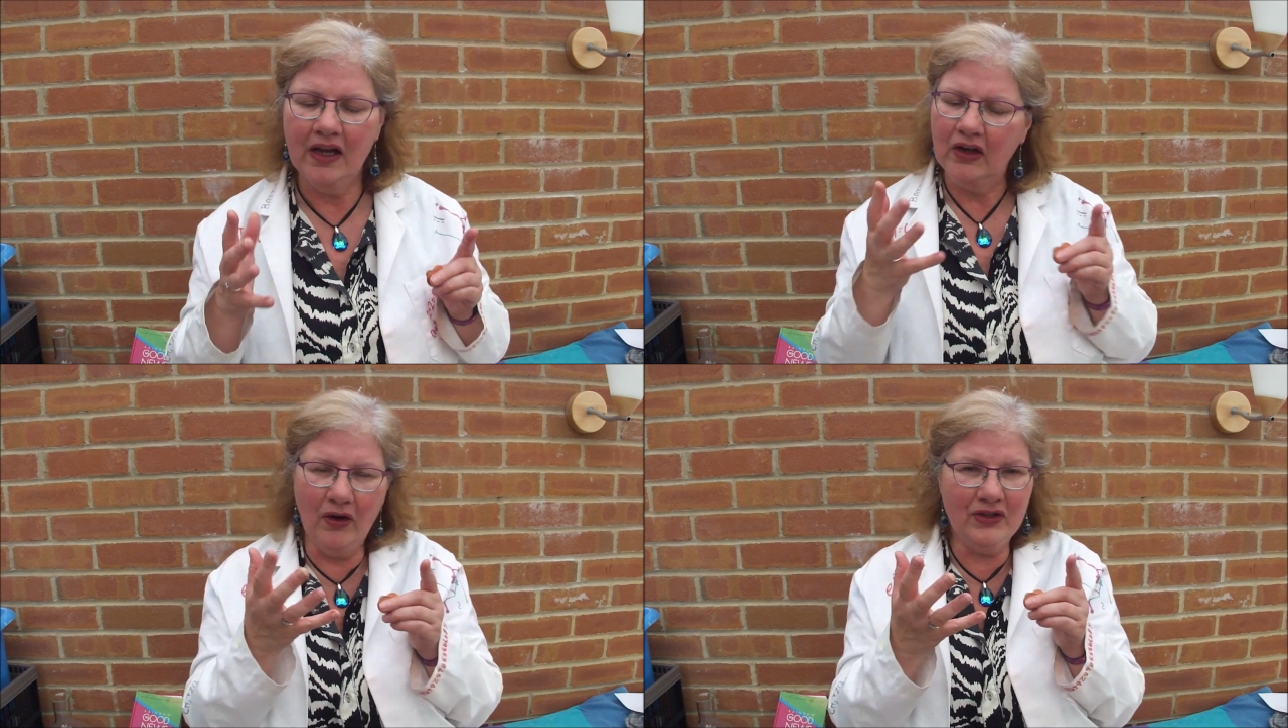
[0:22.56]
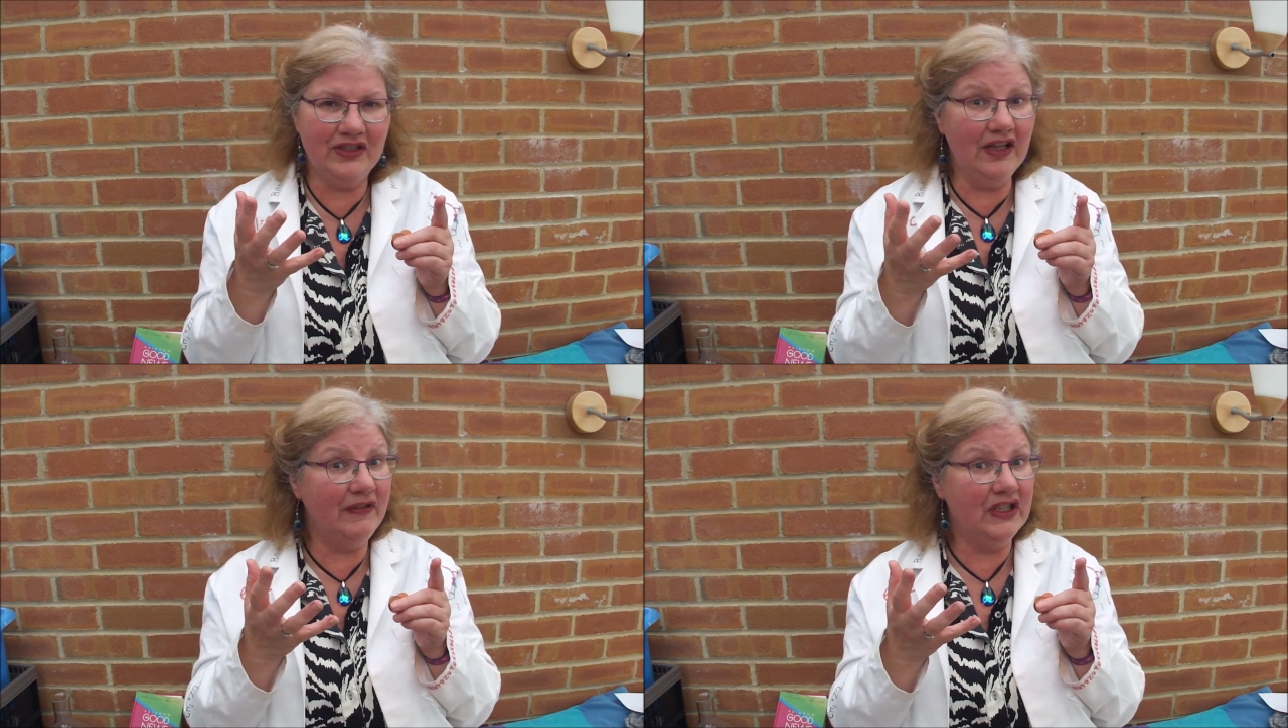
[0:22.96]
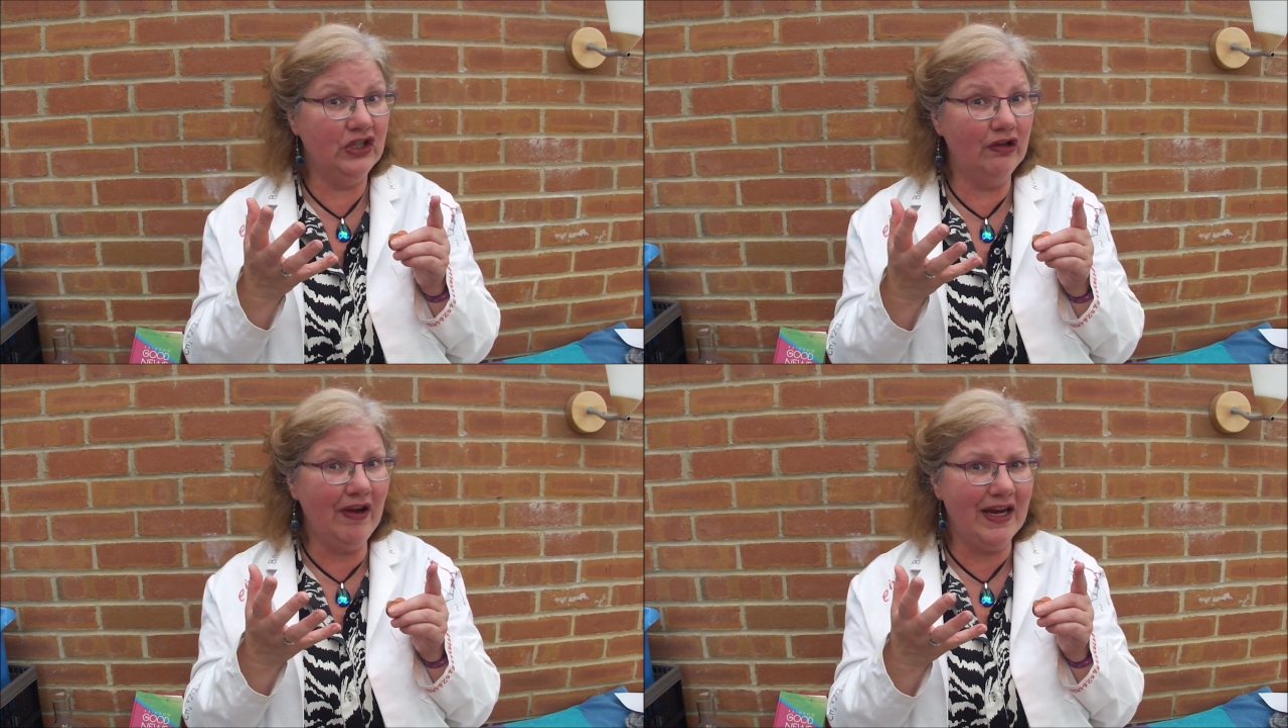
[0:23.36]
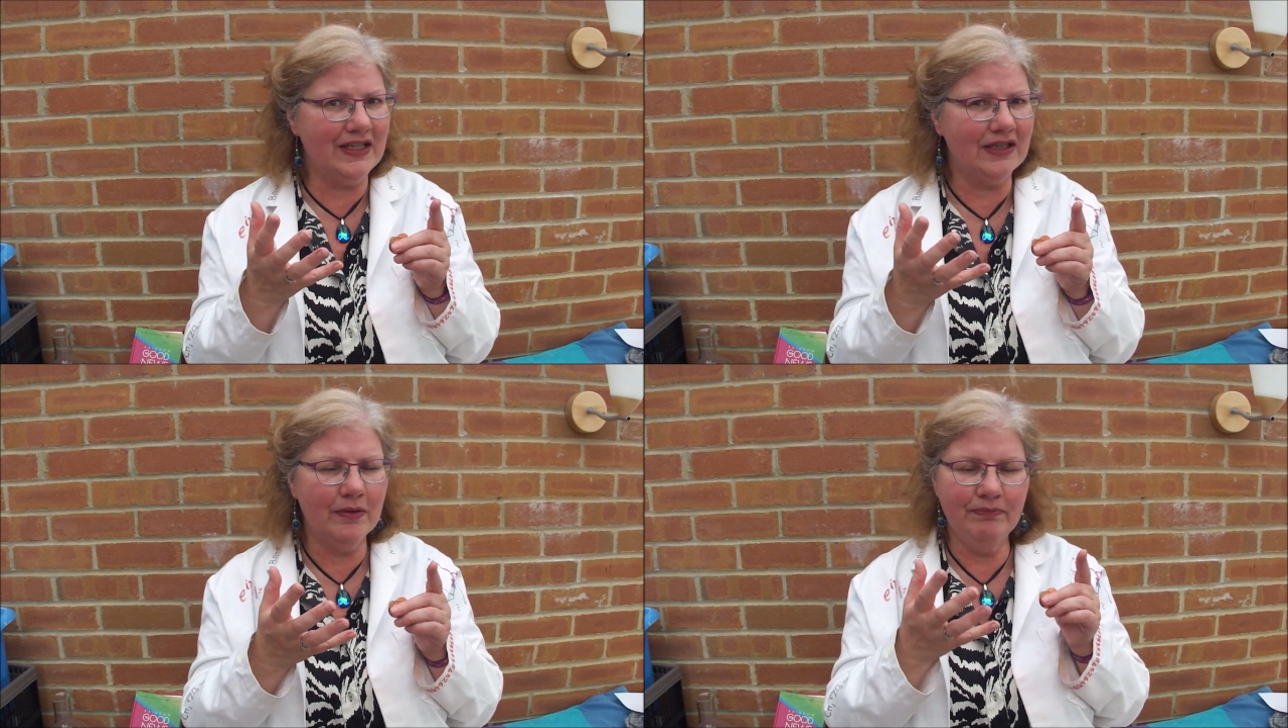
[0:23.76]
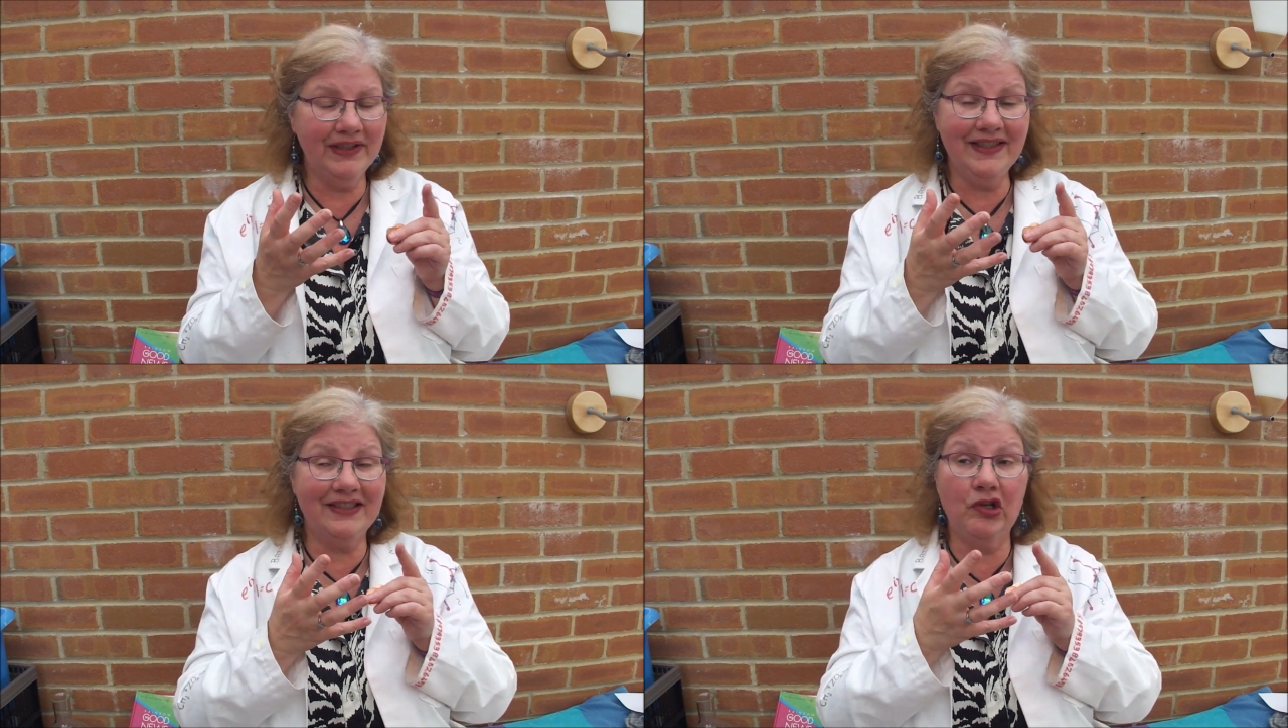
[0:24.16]
God's love is great,
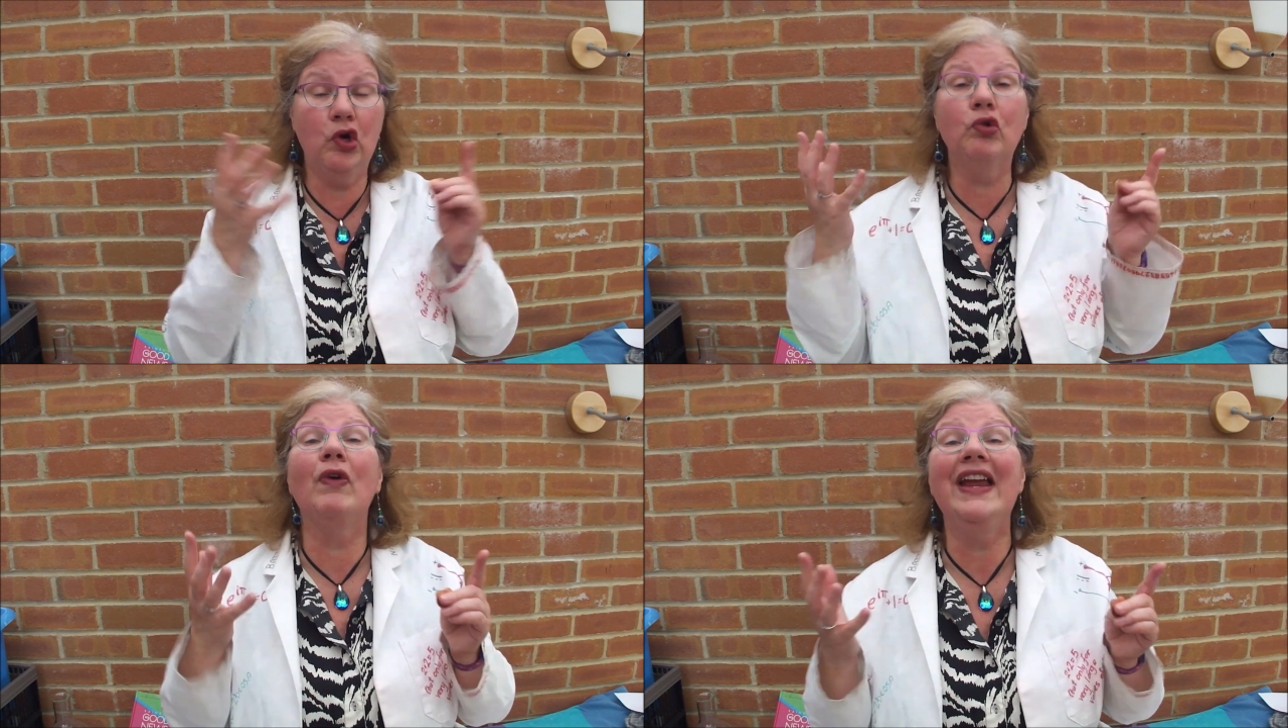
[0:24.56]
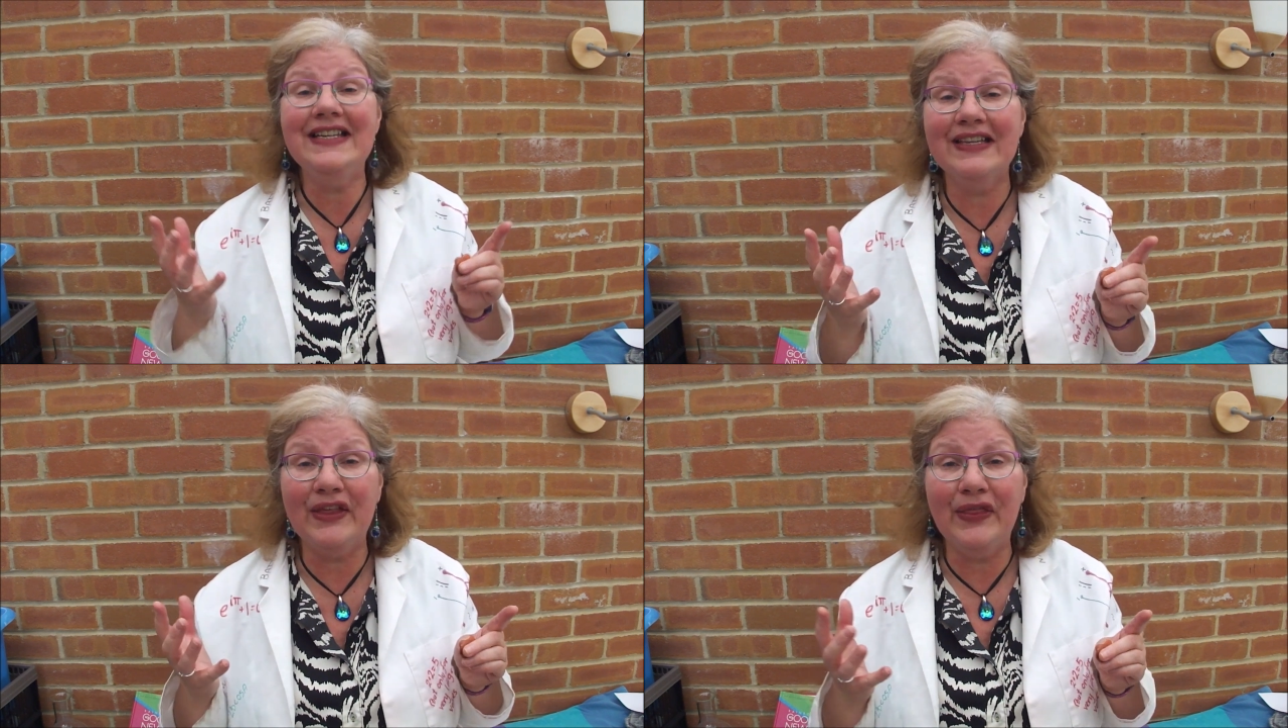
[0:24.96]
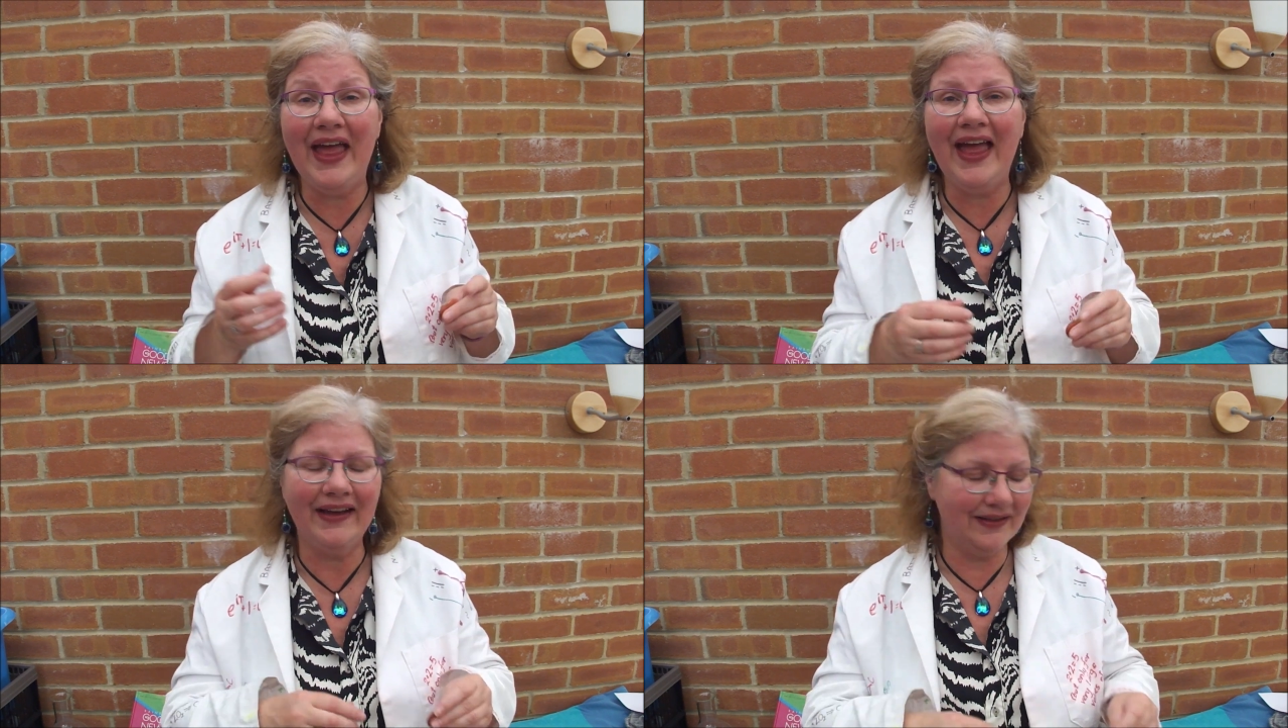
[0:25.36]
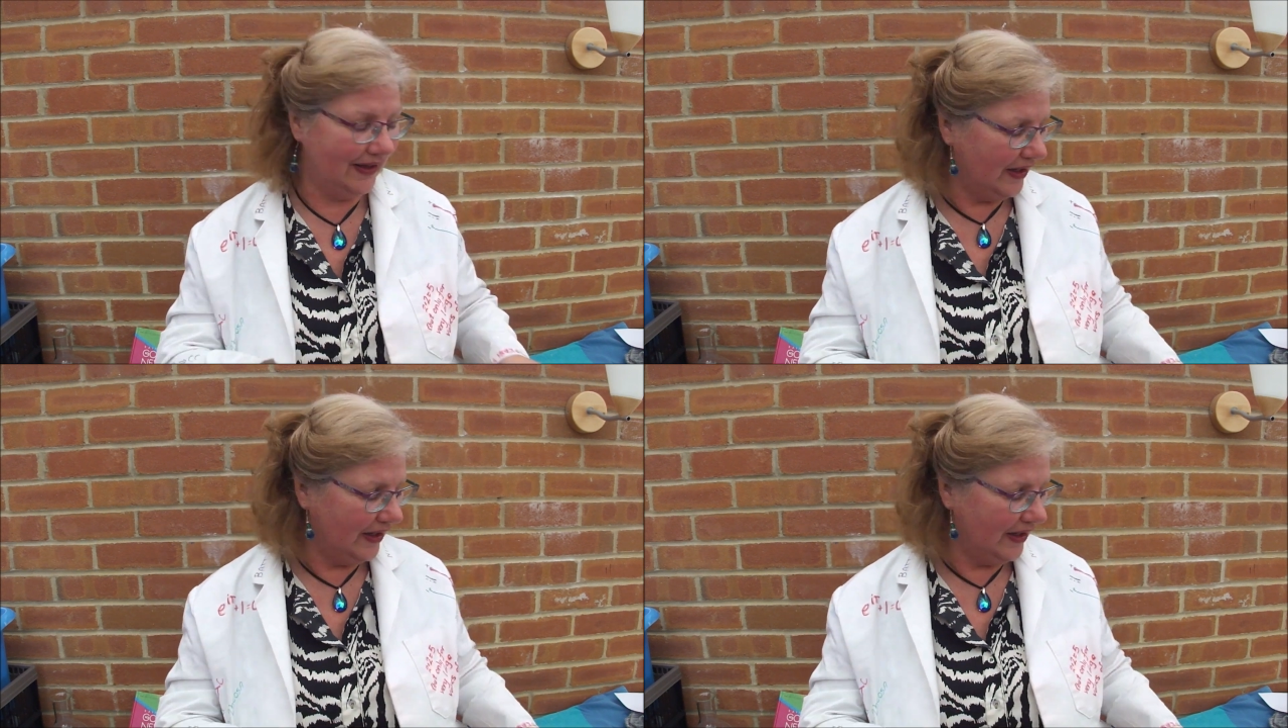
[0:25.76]
but it's greater than that.